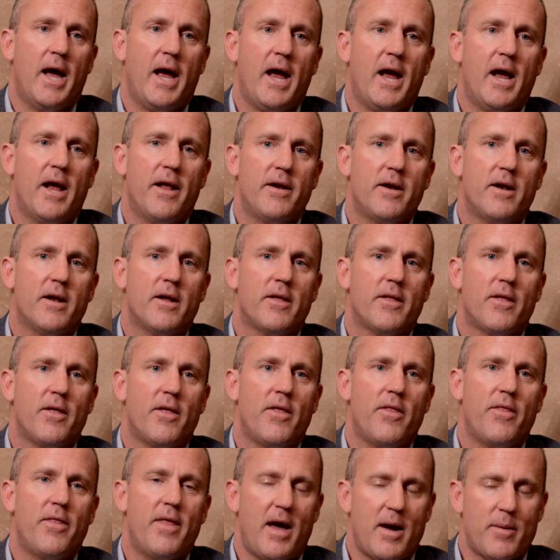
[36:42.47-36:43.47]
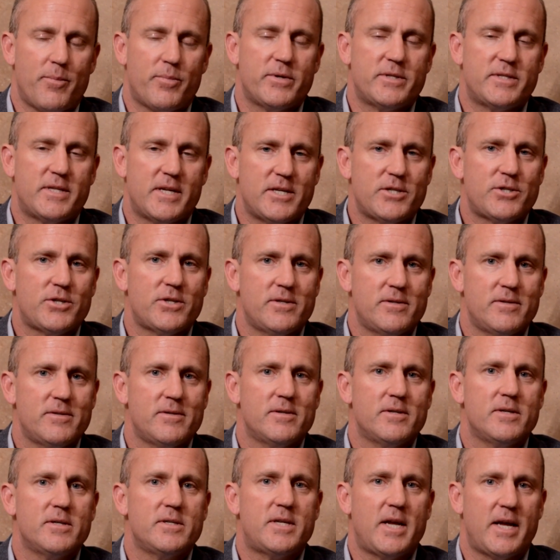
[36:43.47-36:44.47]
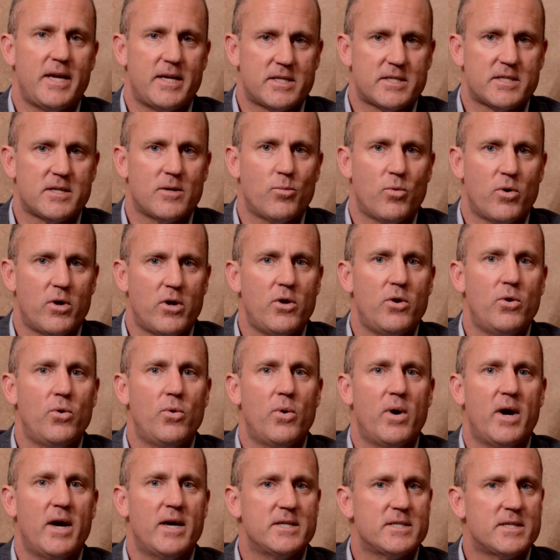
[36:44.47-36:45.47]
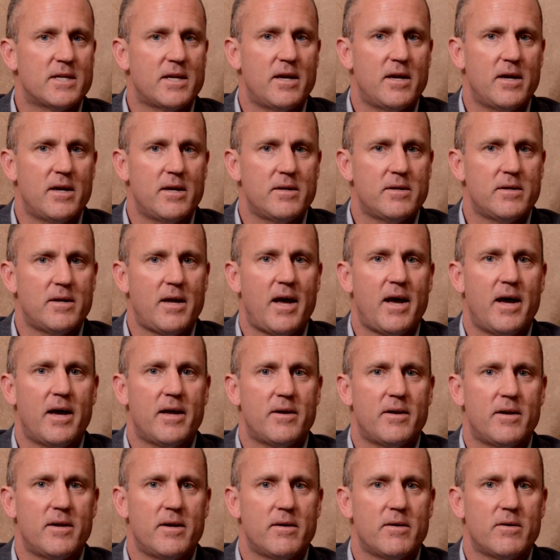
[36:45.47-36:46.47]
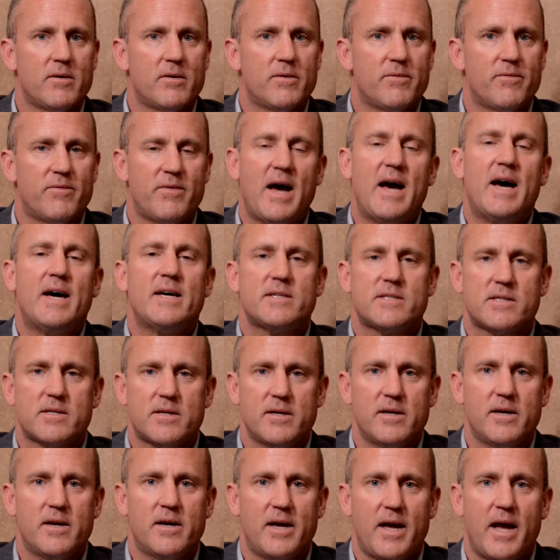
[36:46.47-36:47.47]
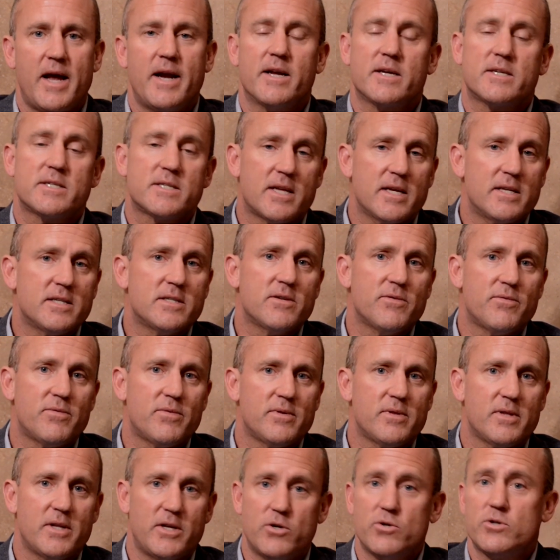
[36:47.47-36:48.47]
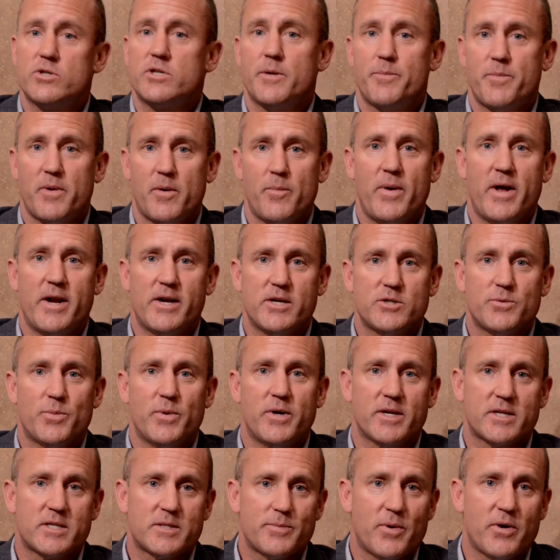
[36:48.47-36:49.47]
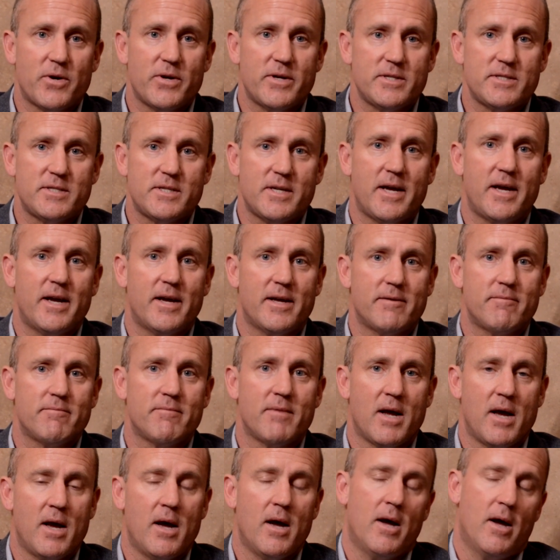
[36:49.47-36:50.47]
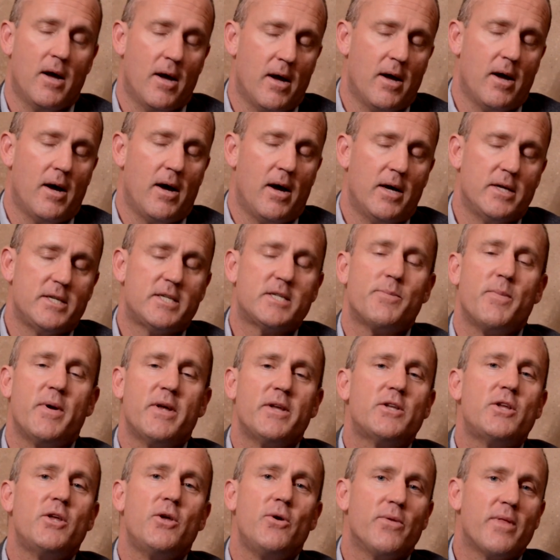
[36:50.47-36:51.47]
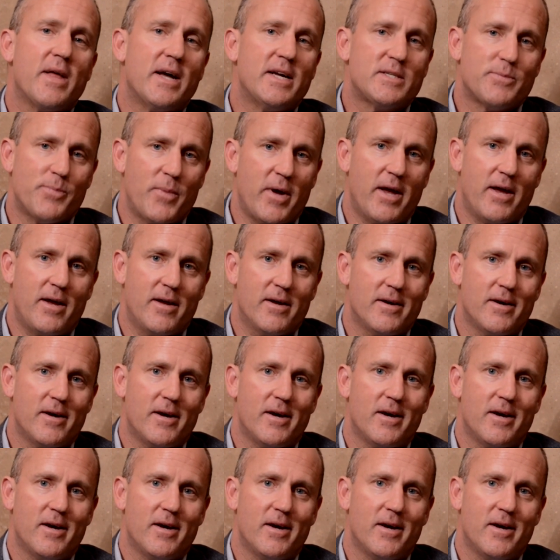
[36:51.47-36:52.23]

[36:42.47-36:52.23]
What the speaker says: And that position takes someone who has had vast and extensive leadership and management experience, and to you, that's me.